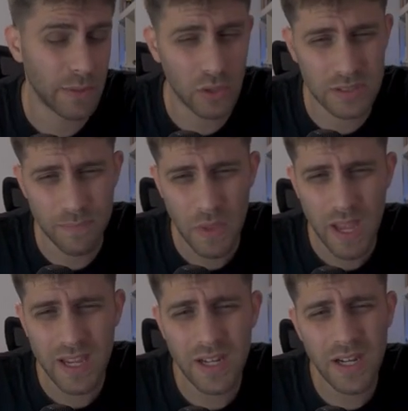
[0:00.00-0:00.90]
because
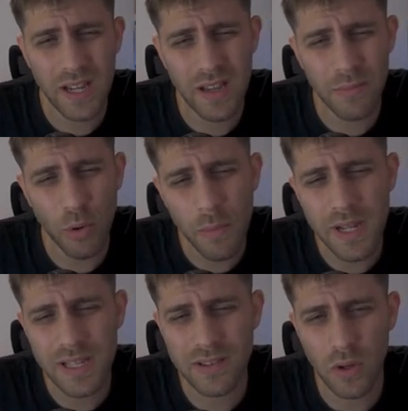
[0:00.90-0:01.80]
he
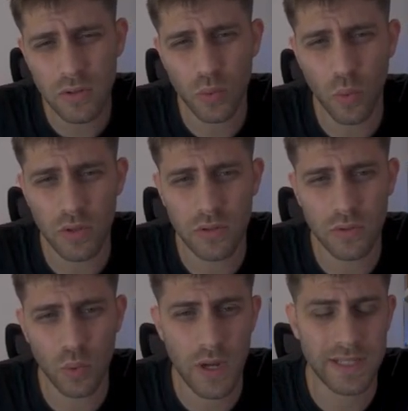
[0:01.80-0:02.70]
probably don't
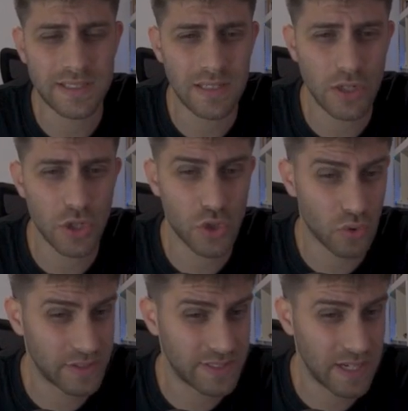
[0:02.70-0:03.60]
want to castle
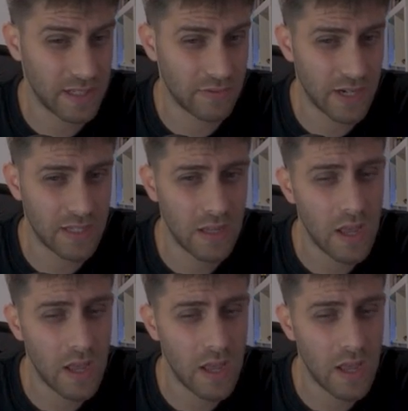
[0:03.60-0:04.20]
short side, right?